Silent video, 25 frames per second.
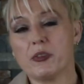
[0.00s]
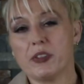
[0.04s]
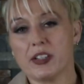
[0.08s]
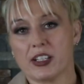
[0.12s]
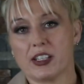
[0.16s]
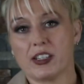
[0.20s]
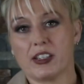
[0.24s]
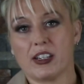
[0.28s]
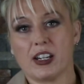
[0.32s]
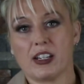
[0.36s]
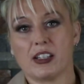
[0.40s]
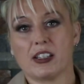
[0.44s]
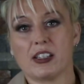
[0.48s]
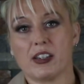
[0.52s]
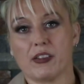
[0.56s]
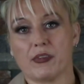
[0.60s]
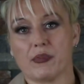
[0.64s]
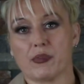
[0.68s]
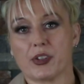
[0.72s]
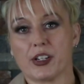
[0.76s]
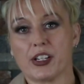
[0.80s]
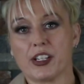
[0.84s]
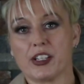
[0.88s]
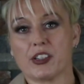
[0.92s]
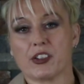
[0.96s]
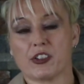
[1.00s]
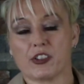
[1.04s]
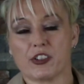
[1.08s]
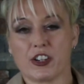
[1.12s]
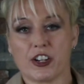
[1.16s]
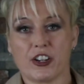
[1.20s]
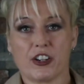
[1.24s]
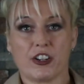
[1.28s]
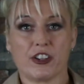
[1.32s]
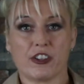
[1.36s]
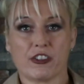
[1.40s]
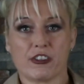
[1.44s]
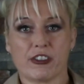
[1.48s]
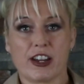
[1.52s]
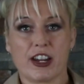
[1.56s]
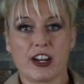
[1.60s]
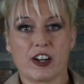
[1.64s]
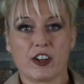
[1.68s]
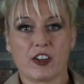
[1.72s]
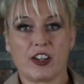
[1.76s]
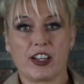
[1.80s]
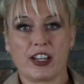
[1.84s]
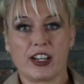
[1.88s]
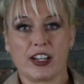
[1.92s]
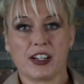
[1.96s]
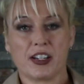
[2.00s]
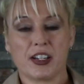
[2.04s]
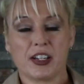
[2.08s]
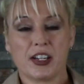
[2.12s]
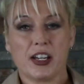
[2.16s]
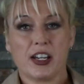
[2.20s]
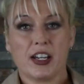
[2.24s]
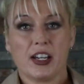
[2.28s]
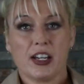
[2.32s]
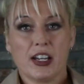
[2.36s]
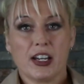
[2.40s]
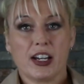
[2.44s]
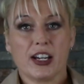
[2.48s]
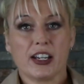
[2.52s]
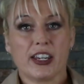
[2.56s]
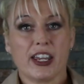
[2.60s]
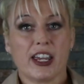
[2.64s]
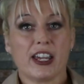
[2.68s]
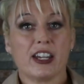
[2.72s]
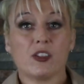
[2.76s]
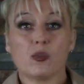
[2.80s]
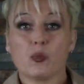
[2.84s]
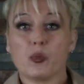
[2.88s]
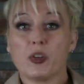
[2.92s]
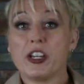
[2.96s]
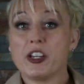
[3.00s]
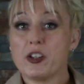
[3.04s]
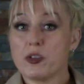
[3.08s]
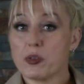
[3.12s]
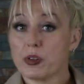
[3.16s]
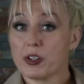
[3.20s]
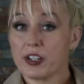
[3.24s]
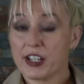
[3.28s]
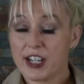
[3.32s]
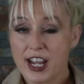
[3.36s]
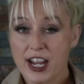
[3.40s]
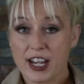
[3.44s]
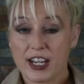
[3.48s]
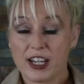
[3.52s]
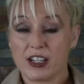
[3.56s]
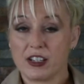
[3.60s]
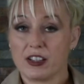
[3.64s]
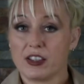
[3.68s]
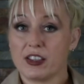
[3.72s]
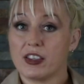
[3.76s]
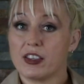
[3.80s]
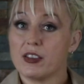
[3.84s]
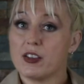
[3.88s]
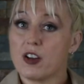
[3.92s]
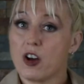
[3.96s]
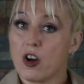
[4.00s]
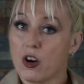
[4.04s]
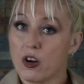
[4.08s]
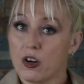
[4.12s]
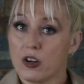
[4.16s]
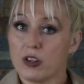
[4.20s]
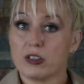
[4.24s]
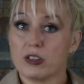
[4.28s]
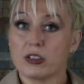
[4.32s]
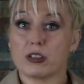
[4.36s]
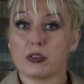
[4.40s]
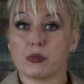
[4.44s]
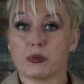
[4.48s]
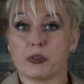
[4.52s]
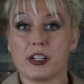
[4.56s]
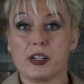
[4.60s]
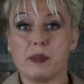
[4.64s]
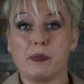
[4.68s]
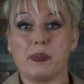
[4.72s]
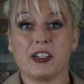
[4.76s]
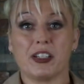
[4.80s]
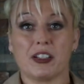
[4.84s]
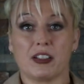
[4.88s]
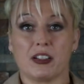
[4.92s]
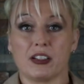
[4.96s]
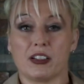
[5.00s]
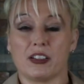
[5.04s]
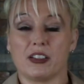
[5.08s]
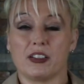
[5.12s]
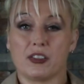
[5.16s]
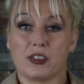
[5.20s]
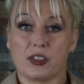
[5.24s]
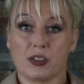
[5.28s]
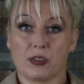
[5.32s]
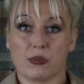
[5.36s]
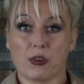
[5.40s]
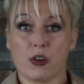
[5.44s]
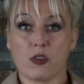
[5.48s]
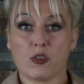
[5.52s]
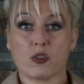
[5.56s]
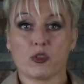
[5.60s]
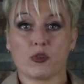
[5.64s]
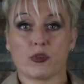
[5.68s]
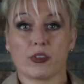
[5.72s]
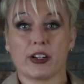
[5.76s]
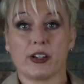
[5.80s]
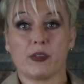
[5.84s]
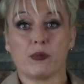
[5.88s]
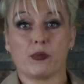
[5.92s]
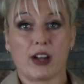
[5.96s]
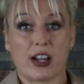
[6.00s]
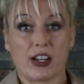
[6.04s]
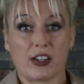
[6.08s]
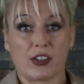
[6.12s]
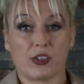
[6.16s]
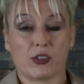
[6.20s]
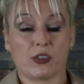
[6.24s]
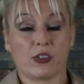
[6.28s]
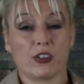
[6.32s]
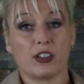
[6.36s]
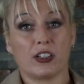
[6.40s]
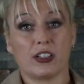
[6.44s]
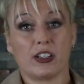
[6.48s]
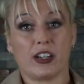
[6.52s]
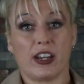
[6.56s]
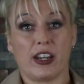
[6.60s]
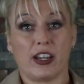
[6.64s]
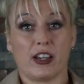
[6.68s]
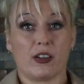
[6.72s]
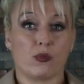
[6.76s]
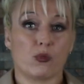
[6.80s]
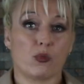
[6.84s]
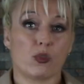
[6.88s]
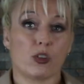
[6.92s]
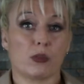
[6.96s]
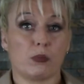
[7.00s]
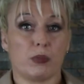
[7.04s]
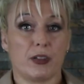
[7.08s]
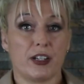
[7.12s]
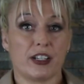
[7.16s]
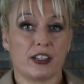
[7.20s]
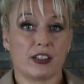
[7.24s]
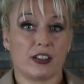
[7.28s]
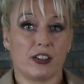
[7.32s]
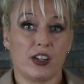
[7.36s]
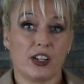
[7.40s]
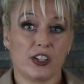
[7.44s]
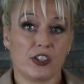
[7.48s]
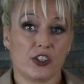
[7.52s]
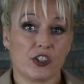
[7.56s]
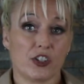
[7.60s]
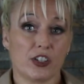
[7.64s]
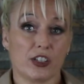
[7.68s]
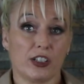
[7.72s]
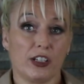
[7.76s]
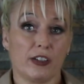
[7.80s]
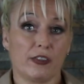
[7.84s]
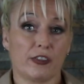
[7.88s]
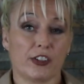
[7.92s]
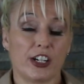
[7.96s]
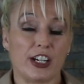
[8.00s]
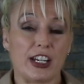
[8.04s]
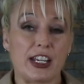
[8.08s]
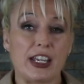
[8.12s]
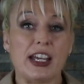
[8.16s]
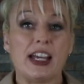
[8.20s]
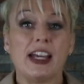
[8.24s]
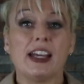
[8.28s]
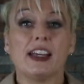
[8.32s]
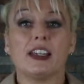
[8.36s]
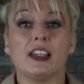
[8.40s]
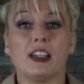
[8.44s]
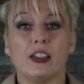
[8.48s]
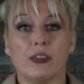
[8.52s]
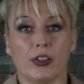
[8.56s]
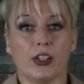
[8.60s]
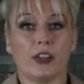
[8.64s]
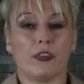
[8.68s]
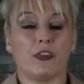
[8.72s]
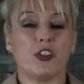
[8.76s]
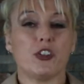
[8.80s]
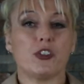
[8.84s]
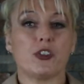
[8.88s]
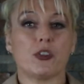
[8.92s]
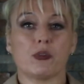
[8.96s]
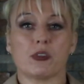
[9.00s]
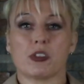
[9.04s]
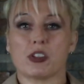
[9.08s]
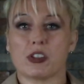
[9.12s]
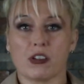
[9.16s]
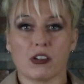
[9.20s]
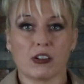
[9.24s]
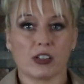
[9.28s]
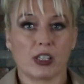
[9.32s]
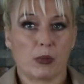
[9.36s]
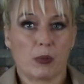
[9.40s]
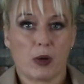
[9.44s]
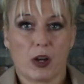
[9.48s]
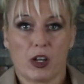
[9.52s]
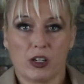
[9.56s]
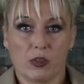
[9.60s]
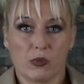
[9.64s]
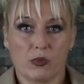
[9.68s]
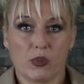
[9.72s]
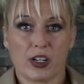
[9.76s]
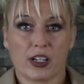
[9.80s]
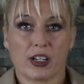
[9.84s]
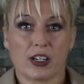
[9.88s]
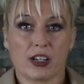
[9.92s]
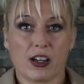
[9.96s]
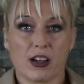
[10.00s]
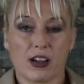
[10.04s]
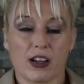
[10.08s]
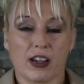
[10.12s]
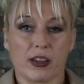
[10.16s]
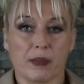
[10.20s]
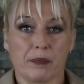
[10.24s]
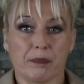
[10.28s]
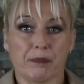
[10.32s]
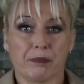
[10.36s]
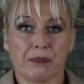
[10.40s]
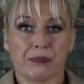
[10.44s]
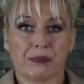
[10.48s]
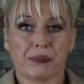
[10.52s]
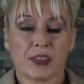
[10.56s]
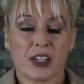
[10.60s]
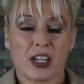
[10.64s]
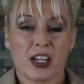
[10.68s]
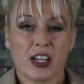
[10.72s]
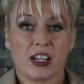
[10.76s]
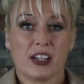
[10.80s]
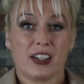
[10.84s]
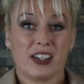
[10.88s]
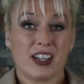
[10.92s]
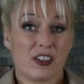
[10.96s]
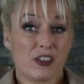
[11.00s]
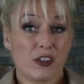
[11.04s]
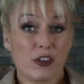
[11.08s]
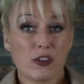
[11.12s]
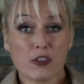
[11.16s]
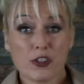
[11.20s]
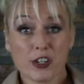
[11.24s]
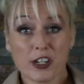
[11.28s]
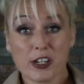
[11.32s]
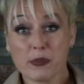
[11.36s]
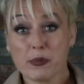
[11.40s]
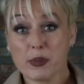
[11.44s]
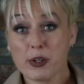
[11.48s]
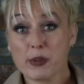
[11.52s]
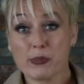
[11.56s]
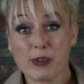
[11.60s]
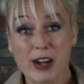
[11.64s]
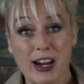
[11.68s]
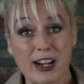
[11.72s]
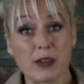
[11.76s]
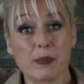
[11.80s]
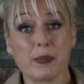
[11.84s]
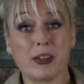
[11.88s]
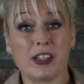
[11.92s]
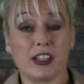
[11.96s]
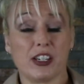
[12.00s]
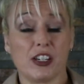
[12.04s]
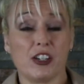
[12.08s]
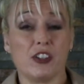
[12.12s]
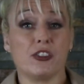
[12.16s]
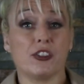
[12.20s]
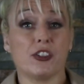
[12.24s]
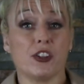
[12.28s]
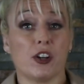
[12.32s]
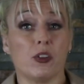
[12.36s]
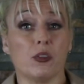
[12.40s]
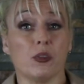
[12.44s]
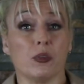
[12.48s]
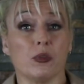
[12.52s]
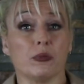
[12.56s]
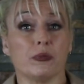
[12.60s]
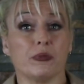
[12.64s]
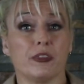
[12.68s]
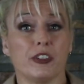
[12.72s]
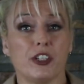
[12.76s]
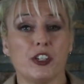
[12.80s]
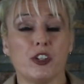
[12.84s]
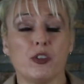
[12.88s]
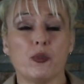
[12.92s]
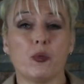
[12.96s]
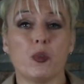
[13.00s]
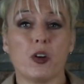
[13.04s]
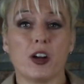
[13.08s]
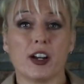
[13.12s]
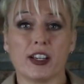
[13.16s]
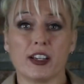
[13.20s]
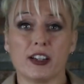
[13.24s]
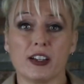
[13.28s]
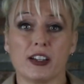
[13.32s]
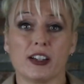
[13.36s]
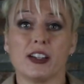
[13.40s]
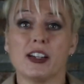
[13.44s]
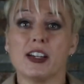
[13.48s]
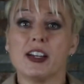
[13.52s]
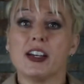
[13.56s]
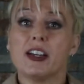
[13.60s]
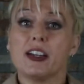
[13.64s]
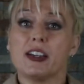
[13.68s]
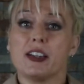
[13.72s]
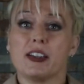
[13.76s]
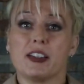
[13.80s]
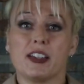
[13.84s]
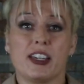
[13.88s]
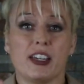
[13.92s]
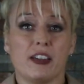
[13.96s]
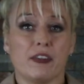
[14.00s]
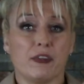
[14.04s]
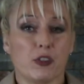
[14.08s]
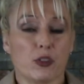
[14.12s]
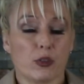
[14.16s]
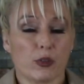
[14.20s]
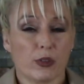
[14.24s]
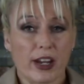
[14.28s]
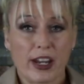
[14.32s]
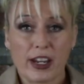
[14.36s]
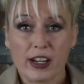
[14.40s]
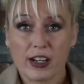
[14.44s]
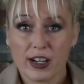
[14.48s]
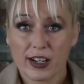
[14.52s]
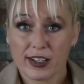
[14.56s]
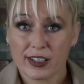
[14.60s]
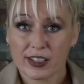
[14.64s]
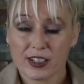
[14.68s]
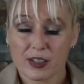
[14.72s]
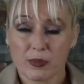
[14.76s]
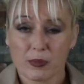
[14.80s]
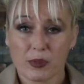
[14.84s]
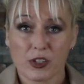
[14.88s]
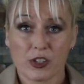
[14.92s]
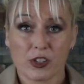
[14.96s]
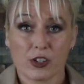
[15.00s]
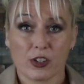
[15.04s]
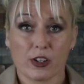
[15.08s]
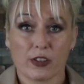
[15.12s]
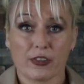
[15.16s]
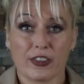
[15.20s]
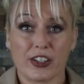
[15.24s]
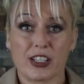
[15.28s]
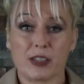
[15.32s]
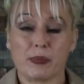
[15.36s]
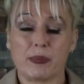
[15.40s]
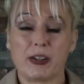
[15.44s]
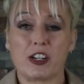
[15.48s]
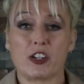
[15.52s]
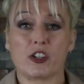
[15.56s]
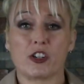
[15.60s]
extensive research into your area. Again, we create all 3 businesses, the grocery, restaurant, and workplace lunch delivery, even if you don't start them all at one time. Now, usually we recommend that you don't. You want to give great customer service, make